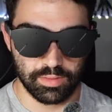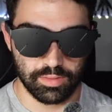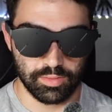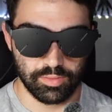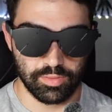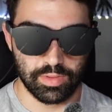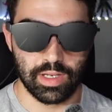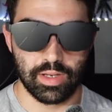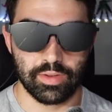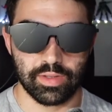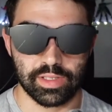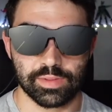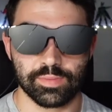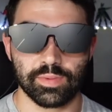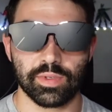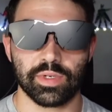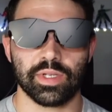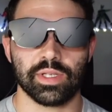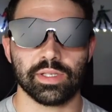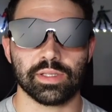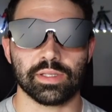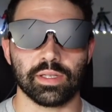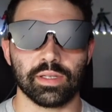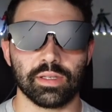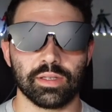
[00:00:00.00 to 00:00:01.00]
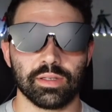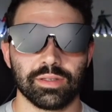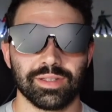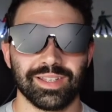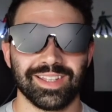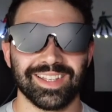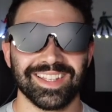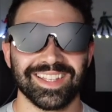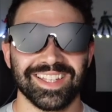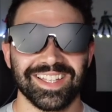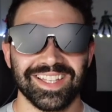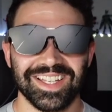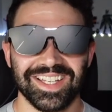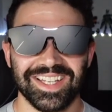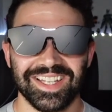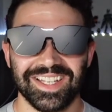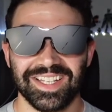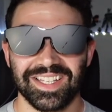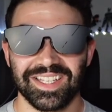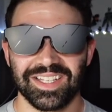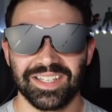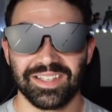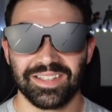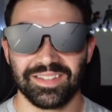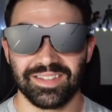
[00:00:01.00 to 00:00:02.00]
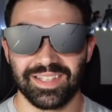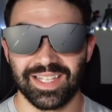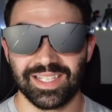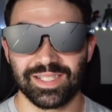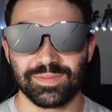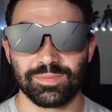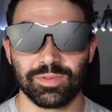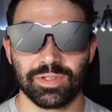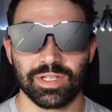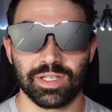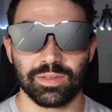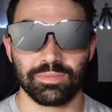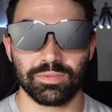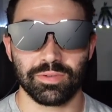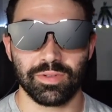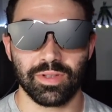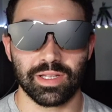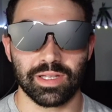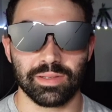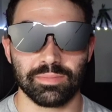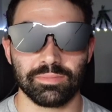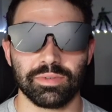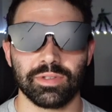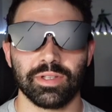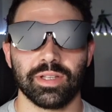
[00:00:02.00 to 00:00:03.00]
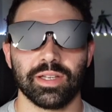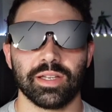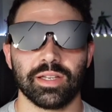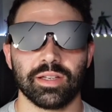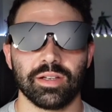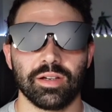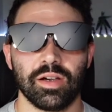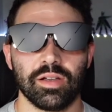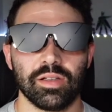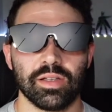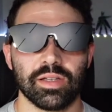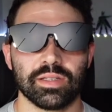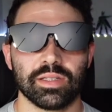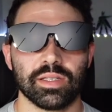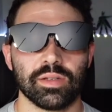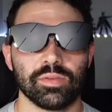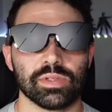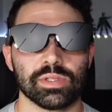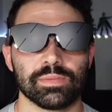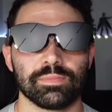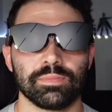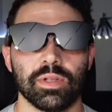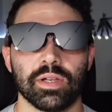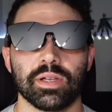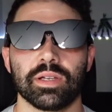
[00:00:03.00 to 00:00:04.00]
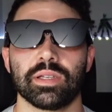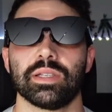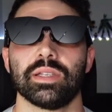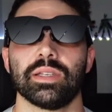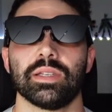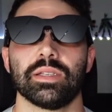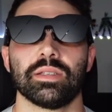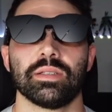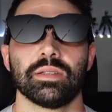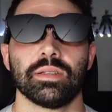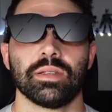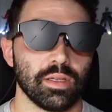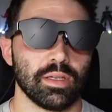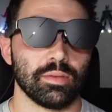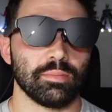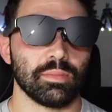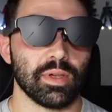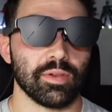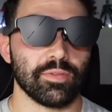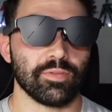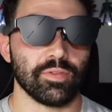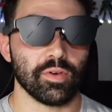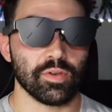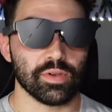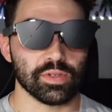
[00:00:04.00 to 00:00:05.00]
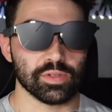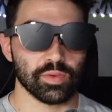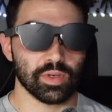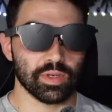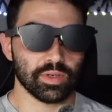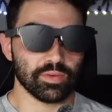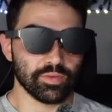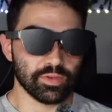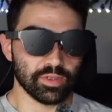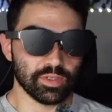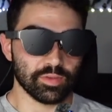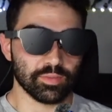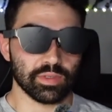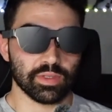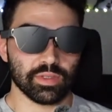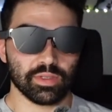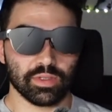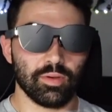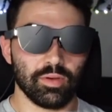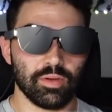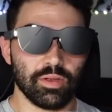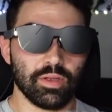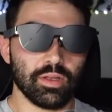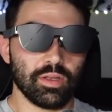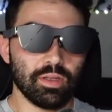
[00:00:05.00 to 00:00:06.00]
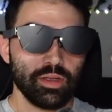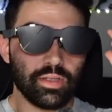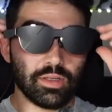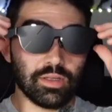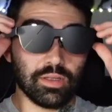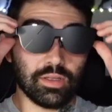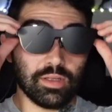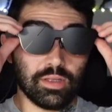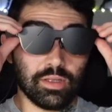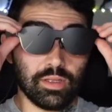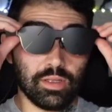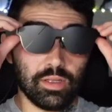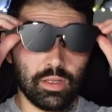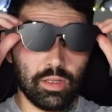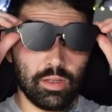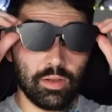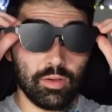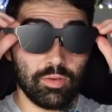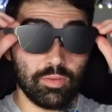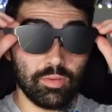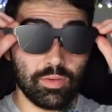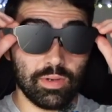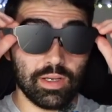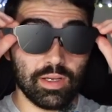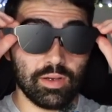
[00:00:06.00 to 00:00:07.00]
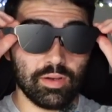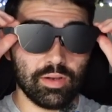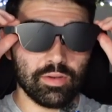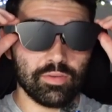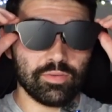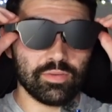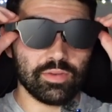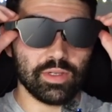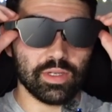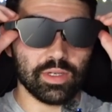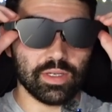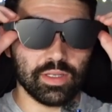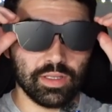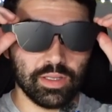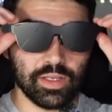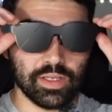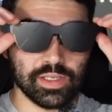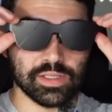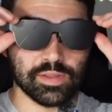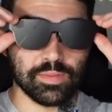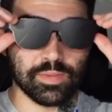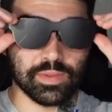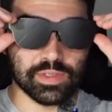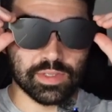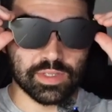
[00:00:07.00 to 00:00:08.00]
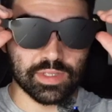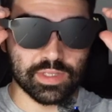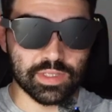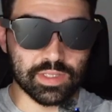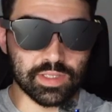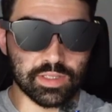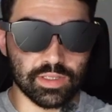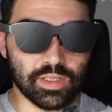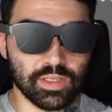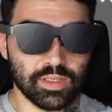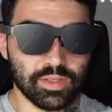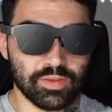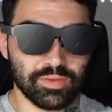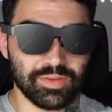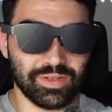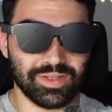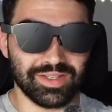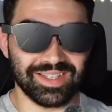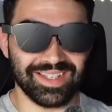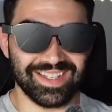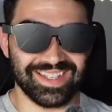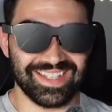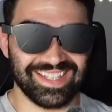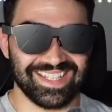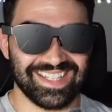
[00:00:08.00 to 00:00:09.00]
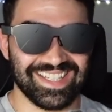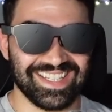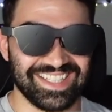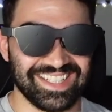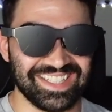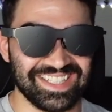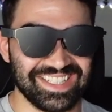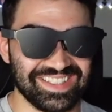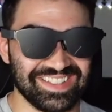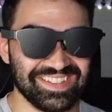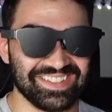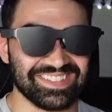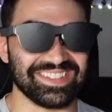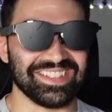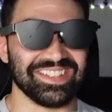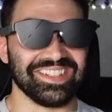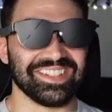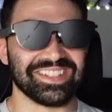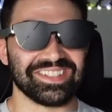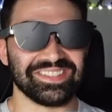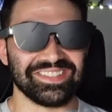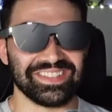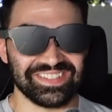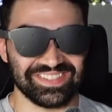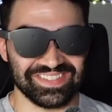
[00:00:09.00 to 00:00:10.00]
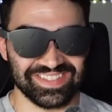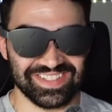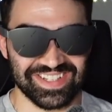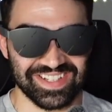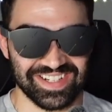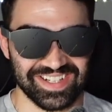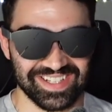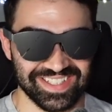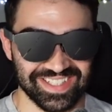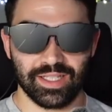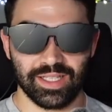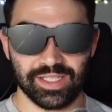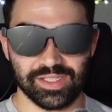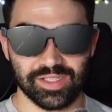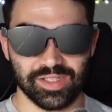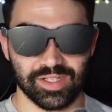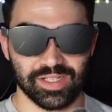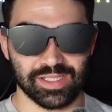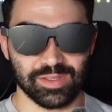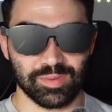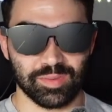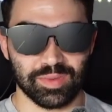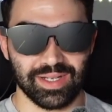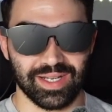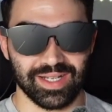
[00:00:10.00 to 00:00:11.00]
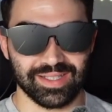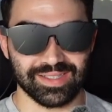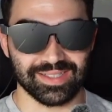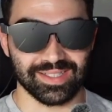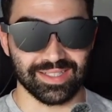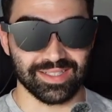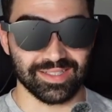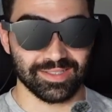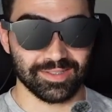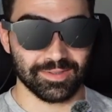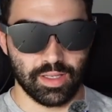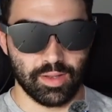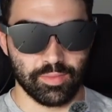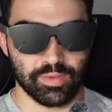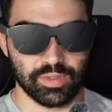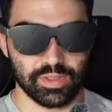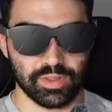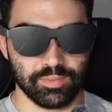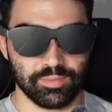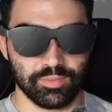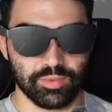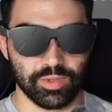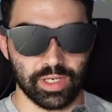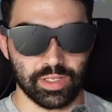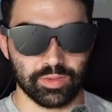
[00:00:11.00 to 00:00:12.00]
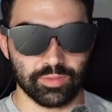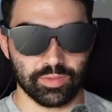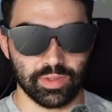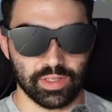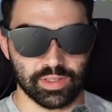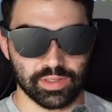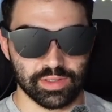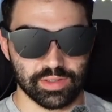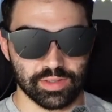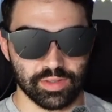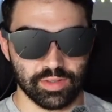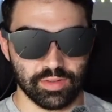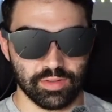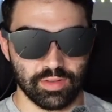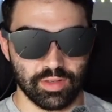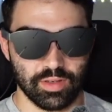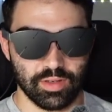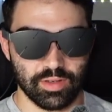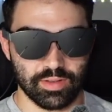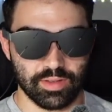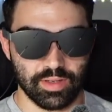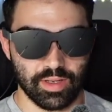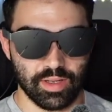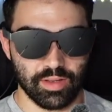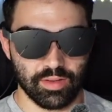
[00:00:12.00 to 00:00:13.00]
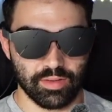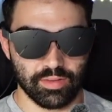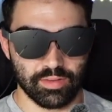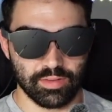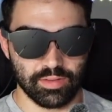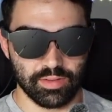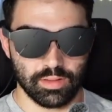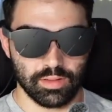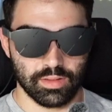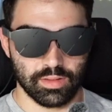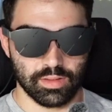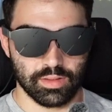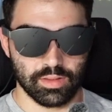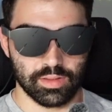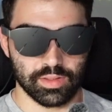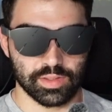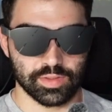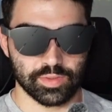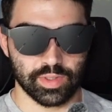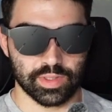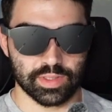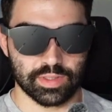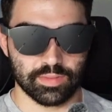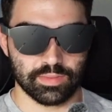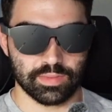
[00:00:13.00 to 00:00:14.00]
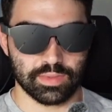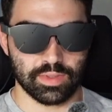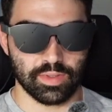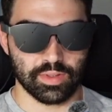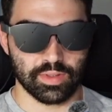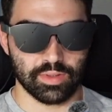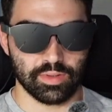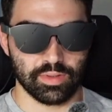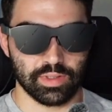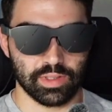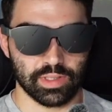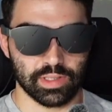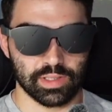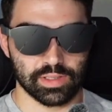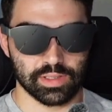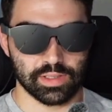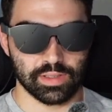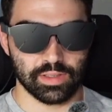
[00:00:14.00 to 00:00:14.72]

wow, that's pretty instant. That's pretty plug and play. All I did was plug it in and my phone is right in front of me. Wow, I feel like a lazy piece of shit. I don't have to look at my phone. All right, let's look at some content. I'm gonna brain rot so hard now. Okay, let's watch some Tokyo Lens.